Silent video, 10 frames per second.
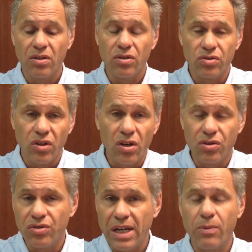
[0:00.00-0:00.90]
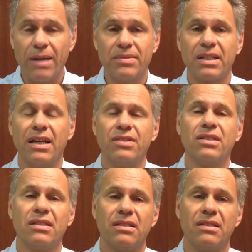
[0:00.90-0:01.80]
Those are all great websites
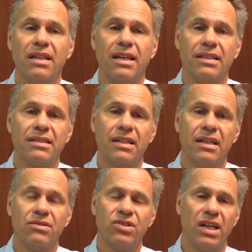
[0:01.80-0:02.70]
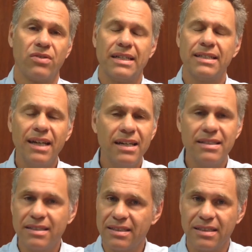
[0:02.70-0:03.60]
that generate
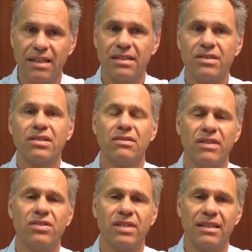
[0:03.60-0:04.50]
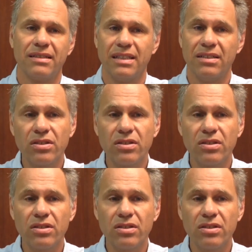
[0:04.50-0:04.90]
tons and tons of internet leads.